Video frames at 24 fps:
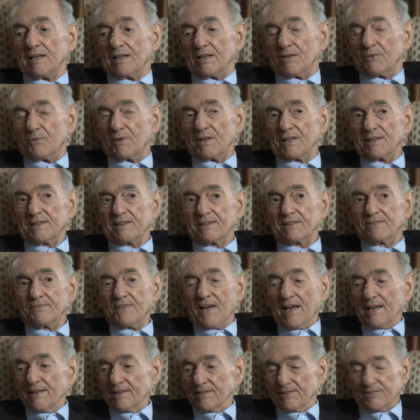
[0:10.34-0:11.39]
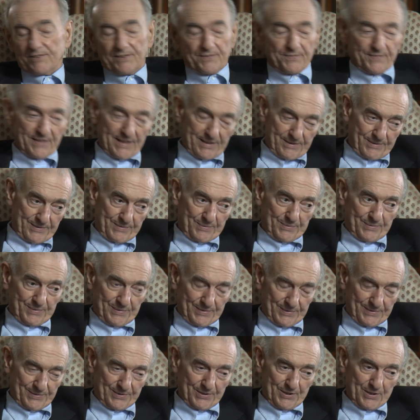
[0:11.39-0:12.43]
Well, the advantage of that
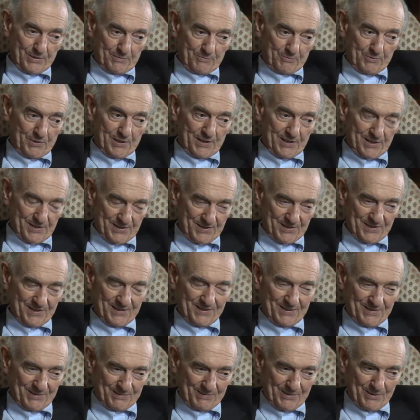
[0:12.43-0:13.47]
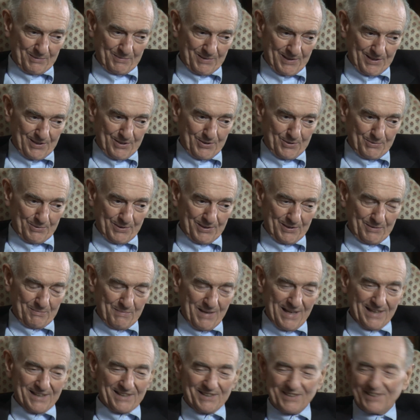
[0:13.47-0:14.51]
term was that nobody knew what it
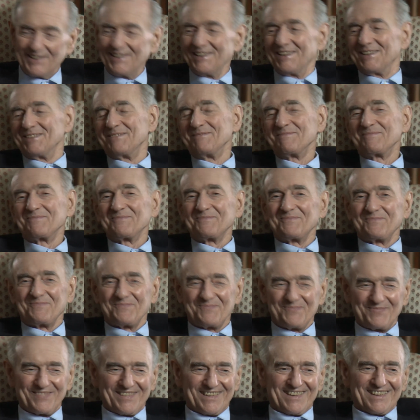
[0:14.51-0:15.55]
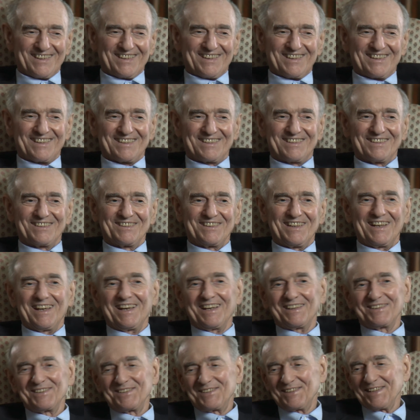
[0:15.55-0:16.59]
meant. So they
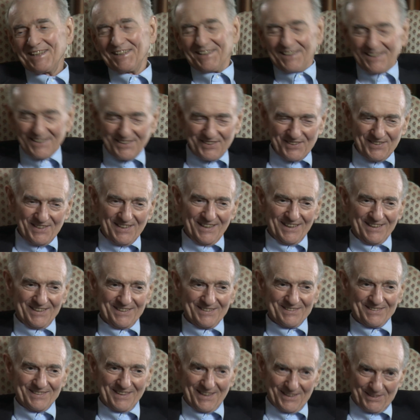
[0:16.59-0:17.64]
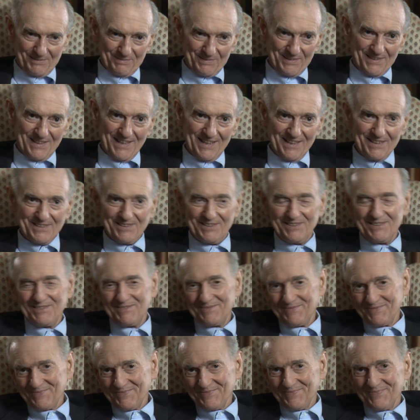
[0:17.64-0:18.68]
had to start listening to an explanation.
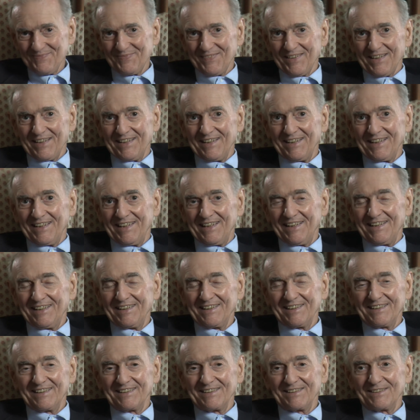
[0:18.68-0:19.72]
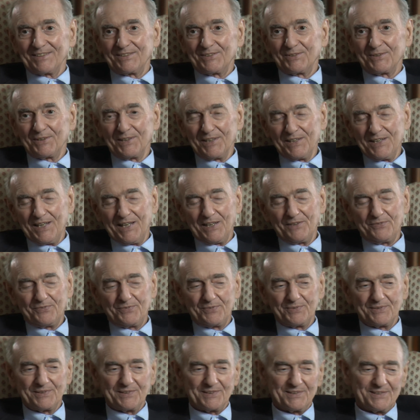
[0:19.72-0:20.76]
And sure enough,
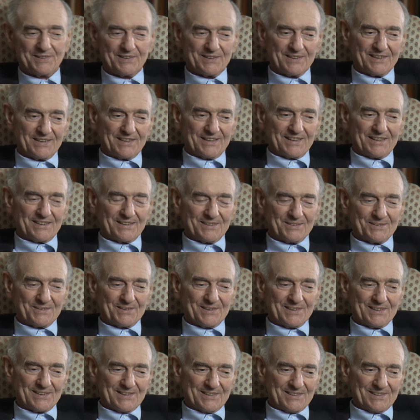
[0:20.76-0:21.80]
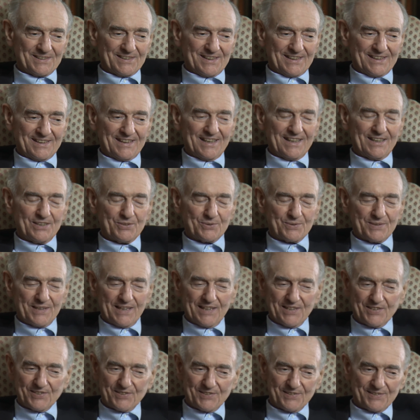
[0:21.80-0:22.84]
that laid to
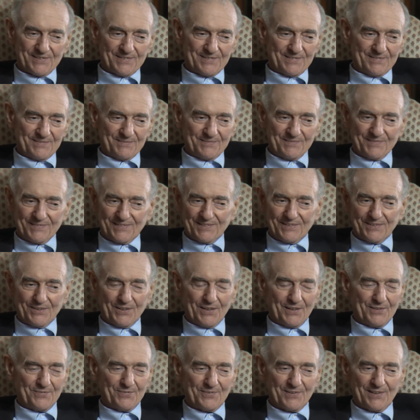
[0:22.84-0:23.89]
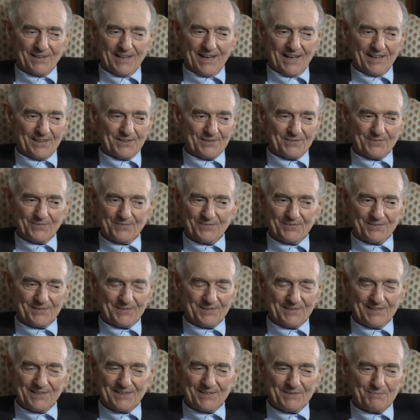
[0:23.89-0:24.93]
rest an awful lot of
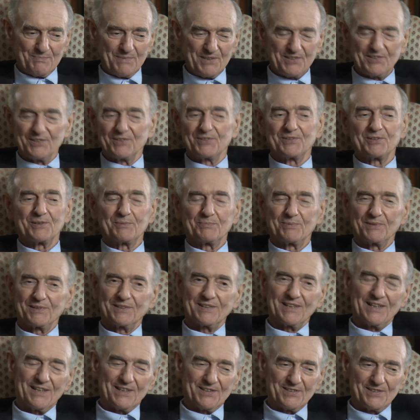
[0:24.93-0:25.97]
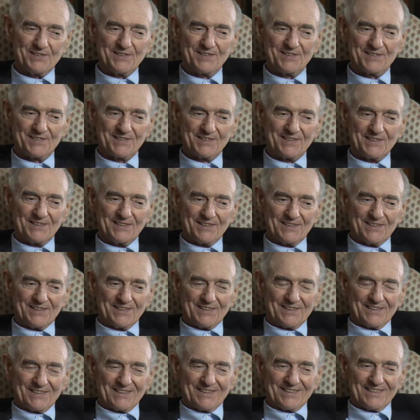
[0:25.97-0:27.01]
these misinterpretations.
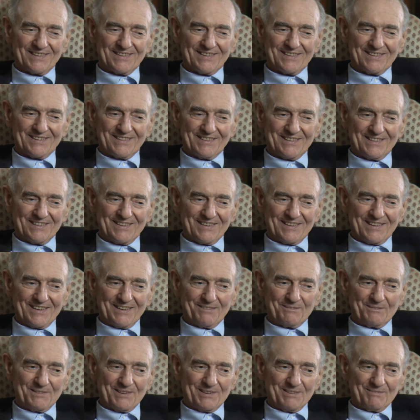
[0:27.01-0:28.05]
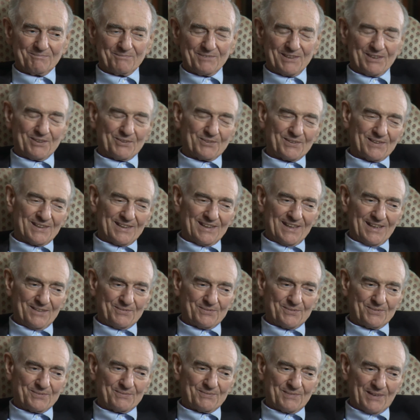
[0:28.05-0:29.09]
And we don't really have
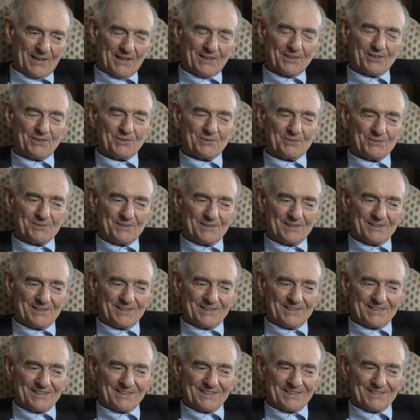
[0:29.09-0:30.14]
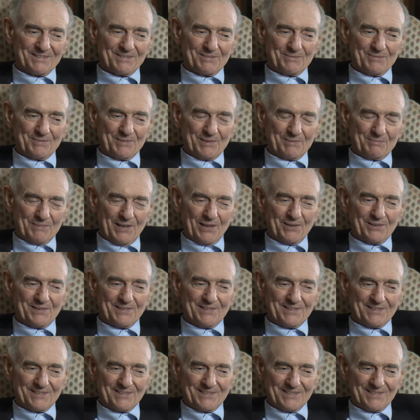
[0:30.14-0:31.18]
to argue about
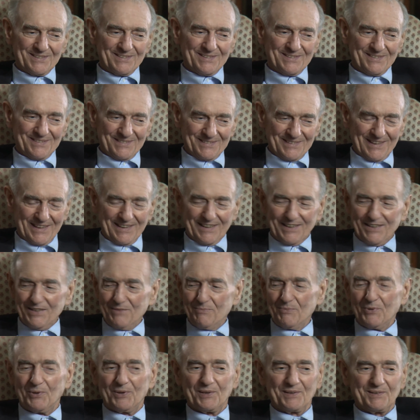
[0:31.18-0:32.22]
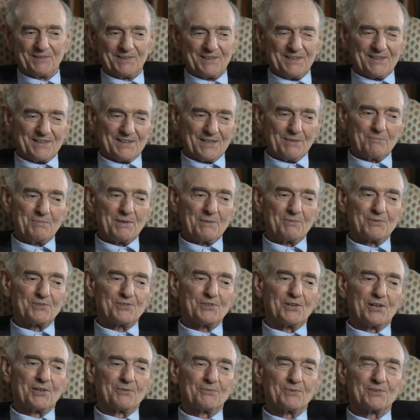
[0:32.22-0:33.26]
that anymore. Some people
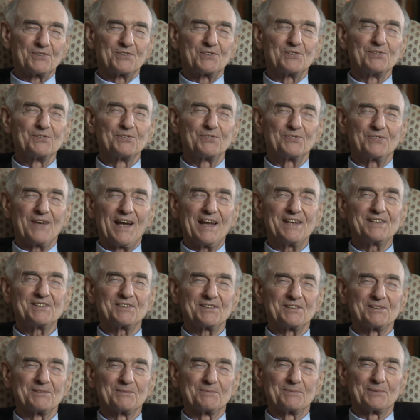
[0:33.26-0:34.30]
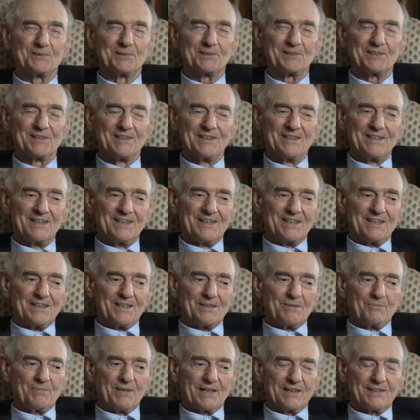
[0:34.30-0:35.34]
thought it was too fancy a word,
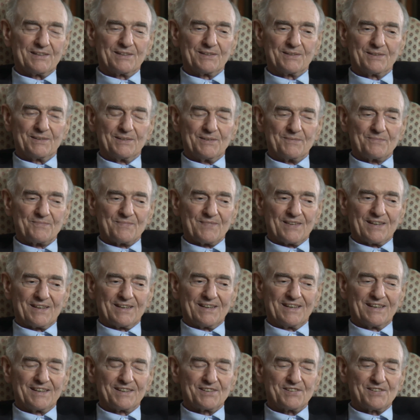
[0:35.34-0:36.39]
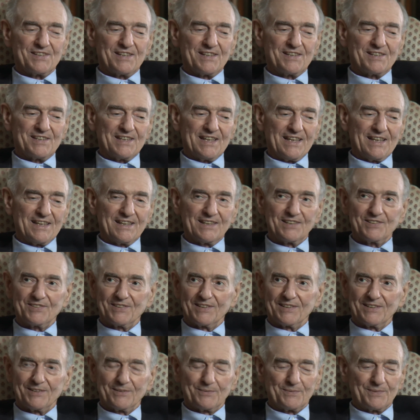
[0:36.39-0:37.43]
but the interesting thing is
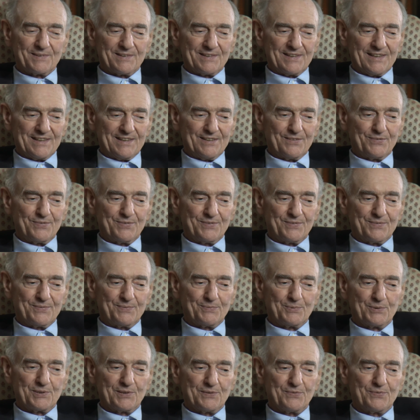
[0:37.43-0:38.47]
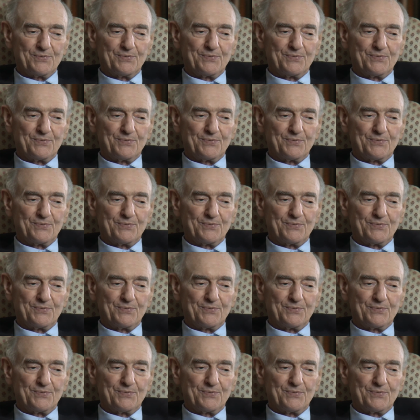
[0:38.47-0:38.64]
that the word